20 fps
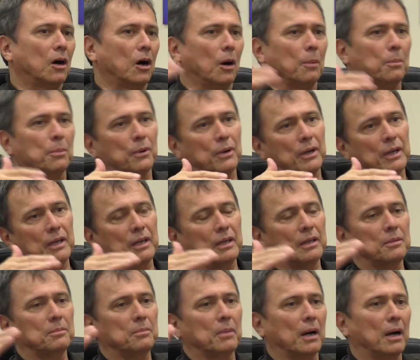
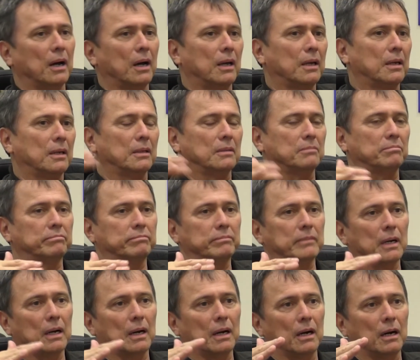operated by
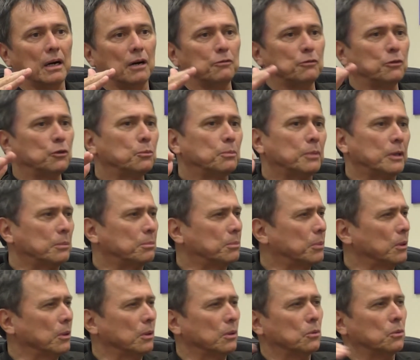uh, a few
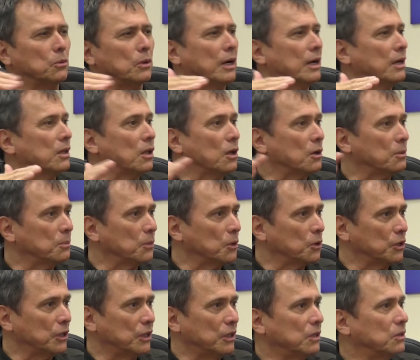people who had a lot of
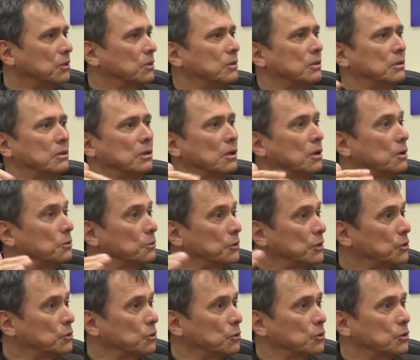money or a lot of
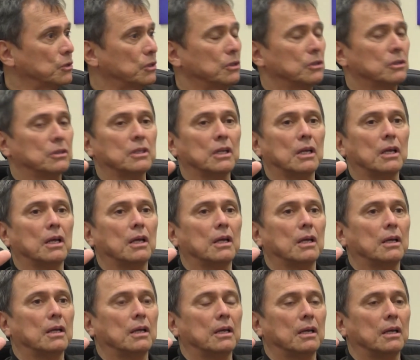resources.
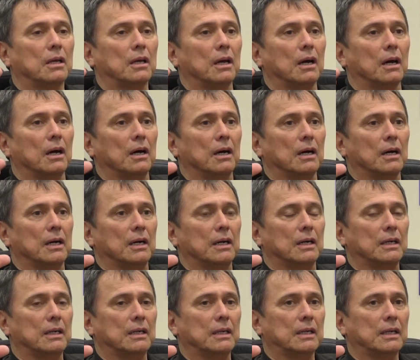
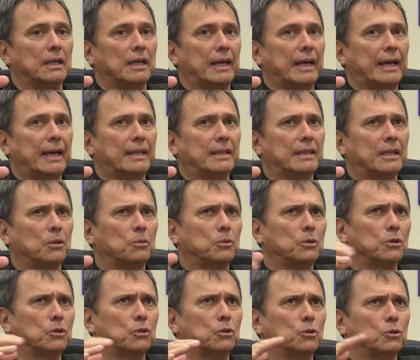Uh, and they
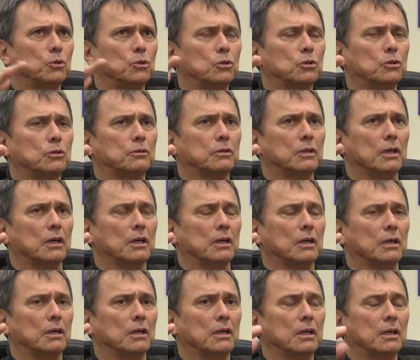were used
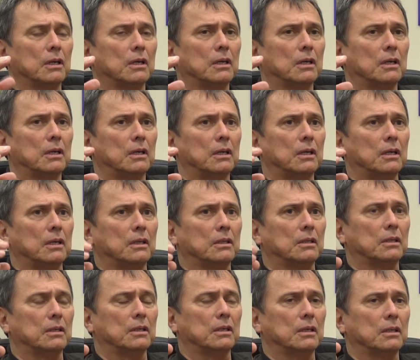uh,
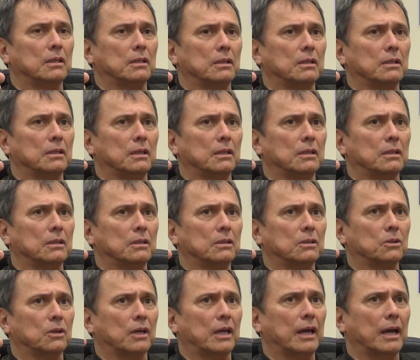in, in, in
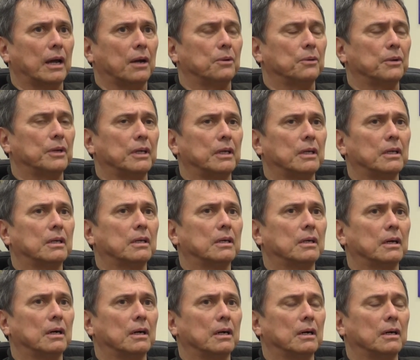to carry
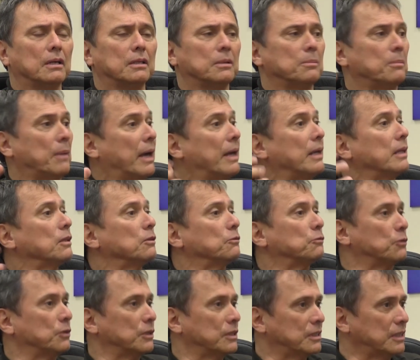uh, the mail,
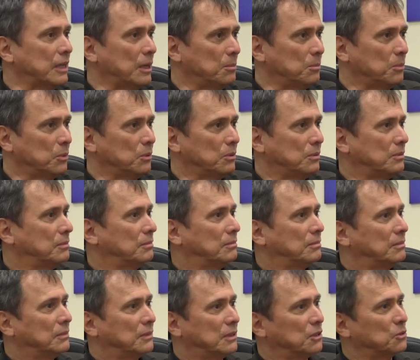for example. Mm
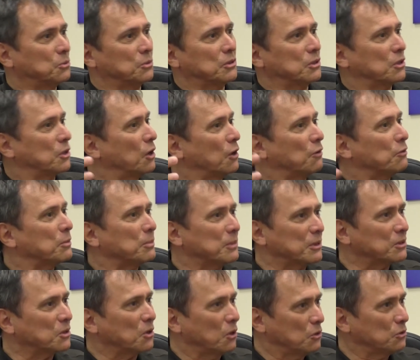-hmm. This was a
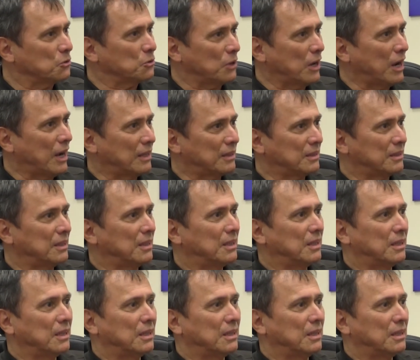government contract.